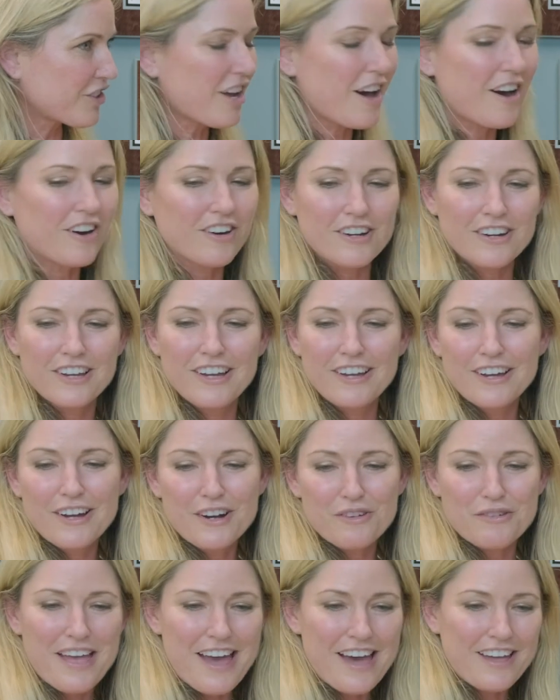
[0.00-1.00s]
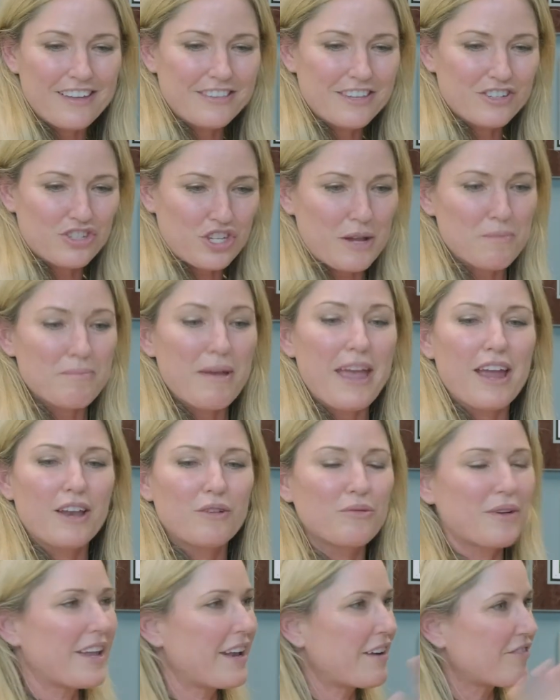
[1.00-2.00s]
color. We had the champagne.
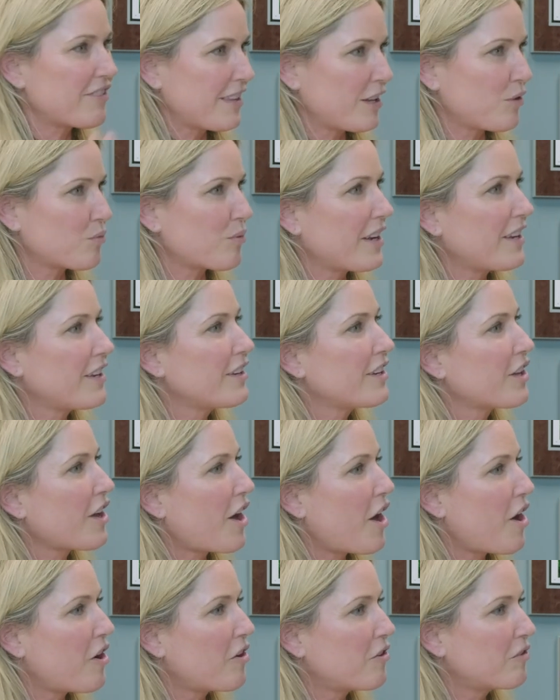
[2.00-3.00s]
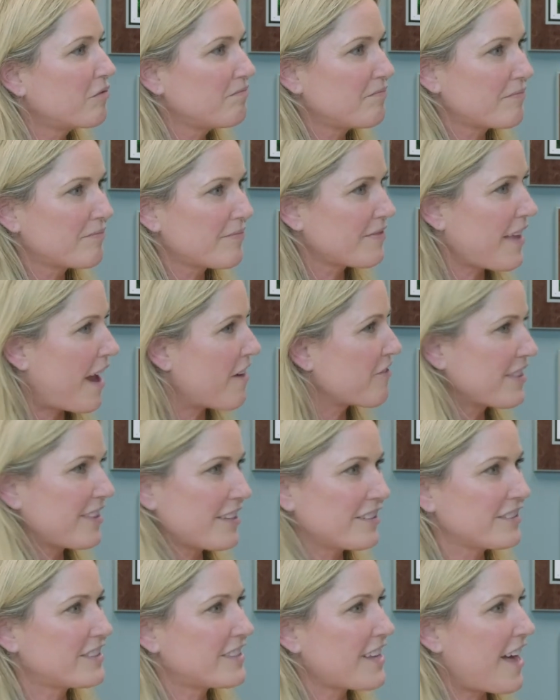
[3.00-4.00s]
We had everything ready to go.
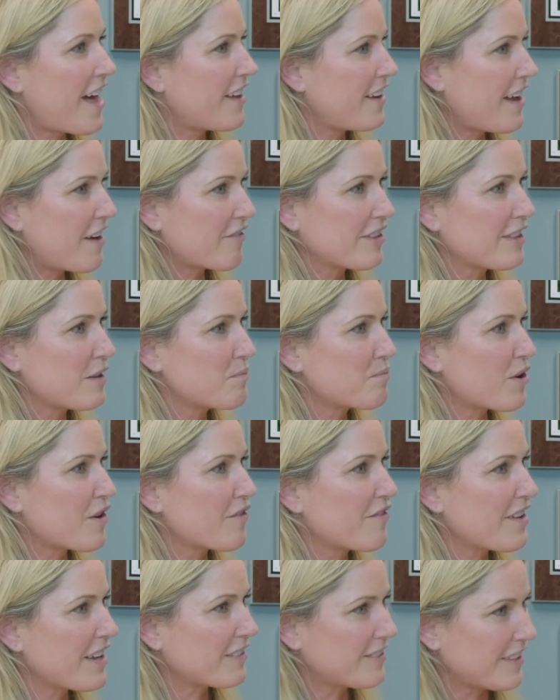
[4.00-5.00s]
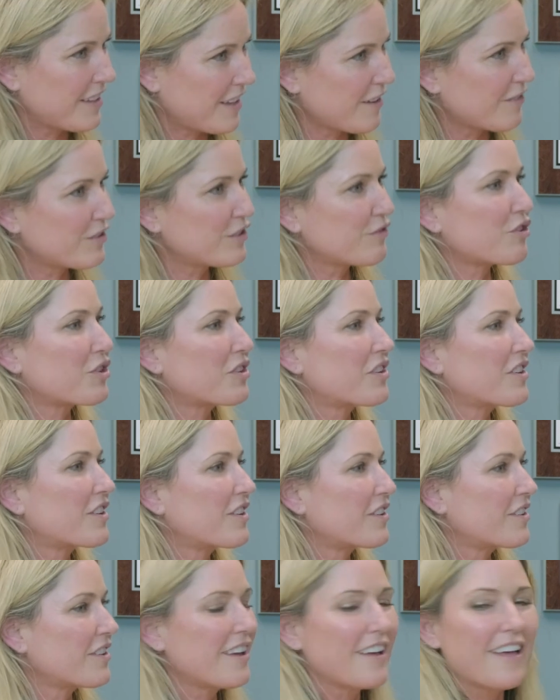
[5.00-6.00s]
Everything set, everything perfect, the gifts for
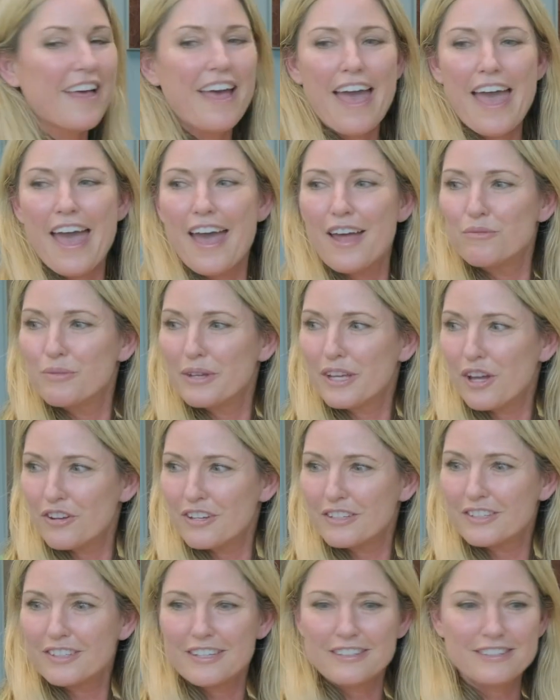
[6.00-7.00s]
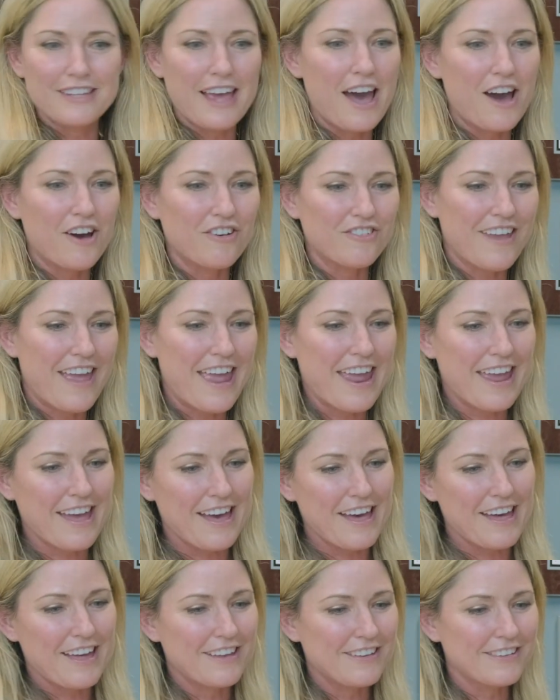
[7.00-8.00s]
her. And we go to sit down,
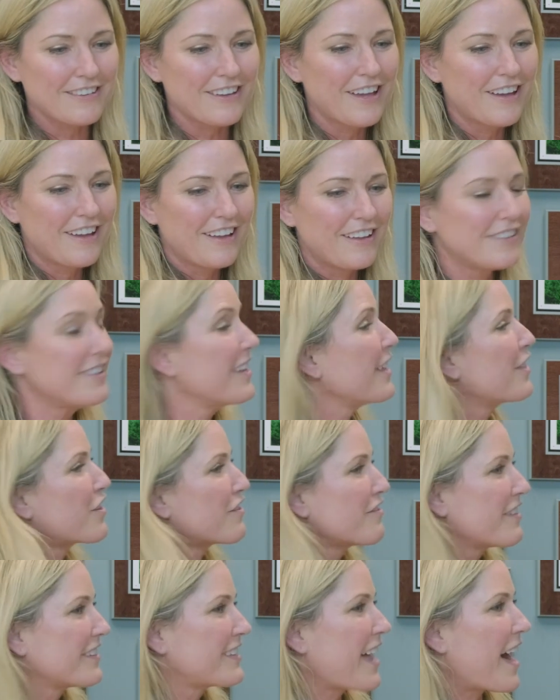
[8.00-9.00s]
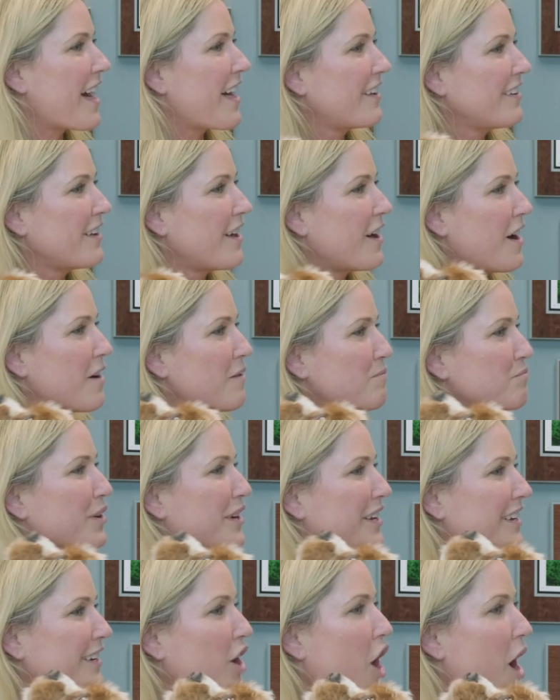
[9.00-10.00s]
and neither of us had a
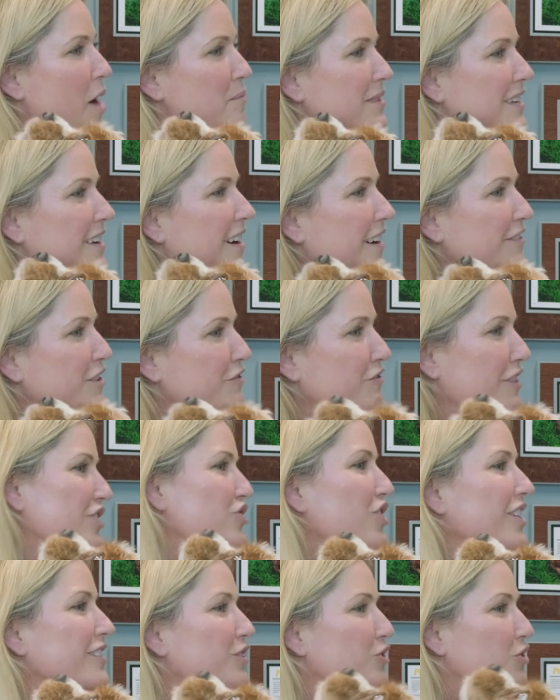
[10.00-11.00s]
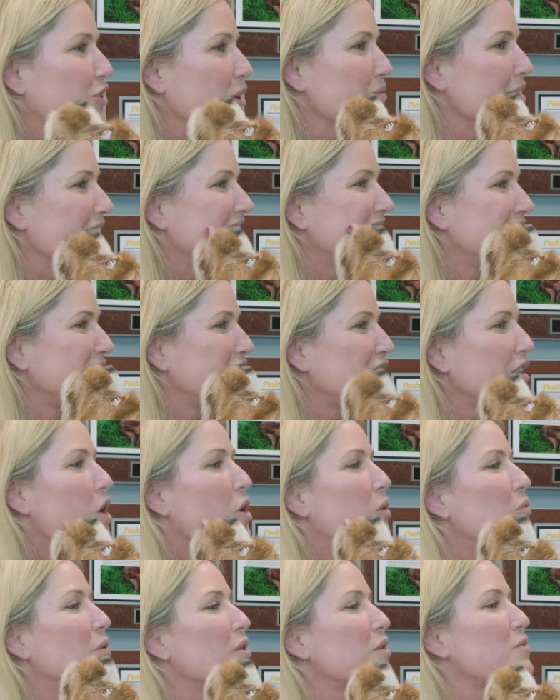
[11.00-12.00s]
printed copy of the franchise agreement.
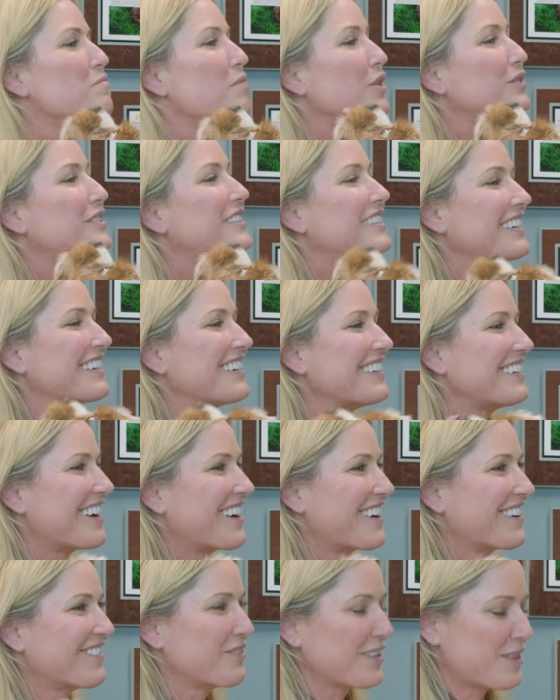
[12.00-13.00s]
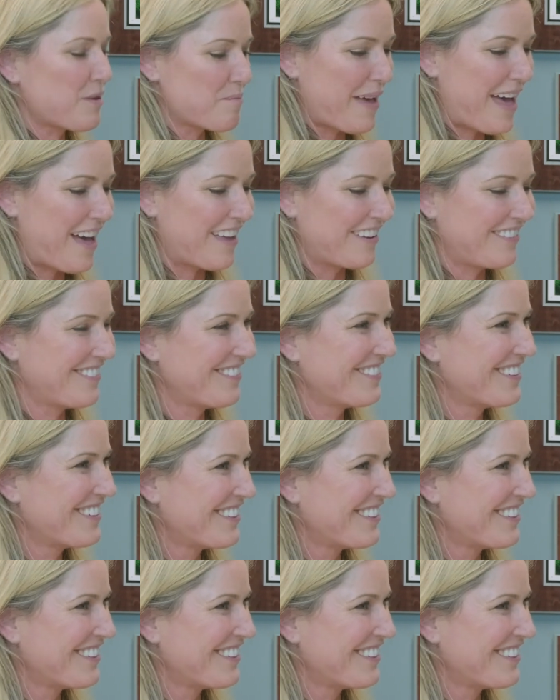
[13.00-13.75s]
So we were both sitting there with a pen,